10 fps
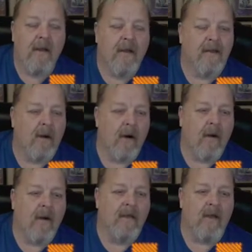
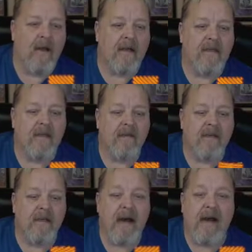So until I see you
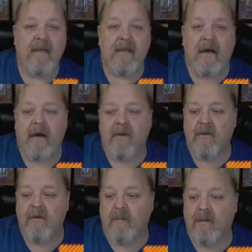tonight, uh, do
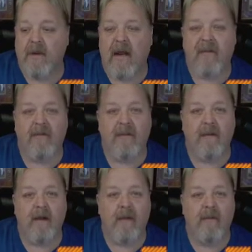something nice for
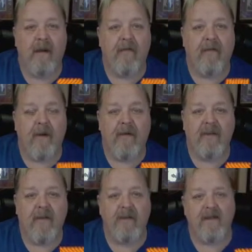somebody. Pay it forward every
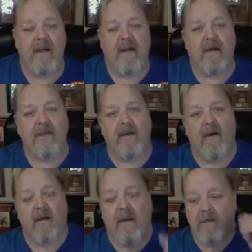chance you get. I'll see you
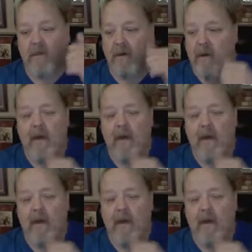on the next one.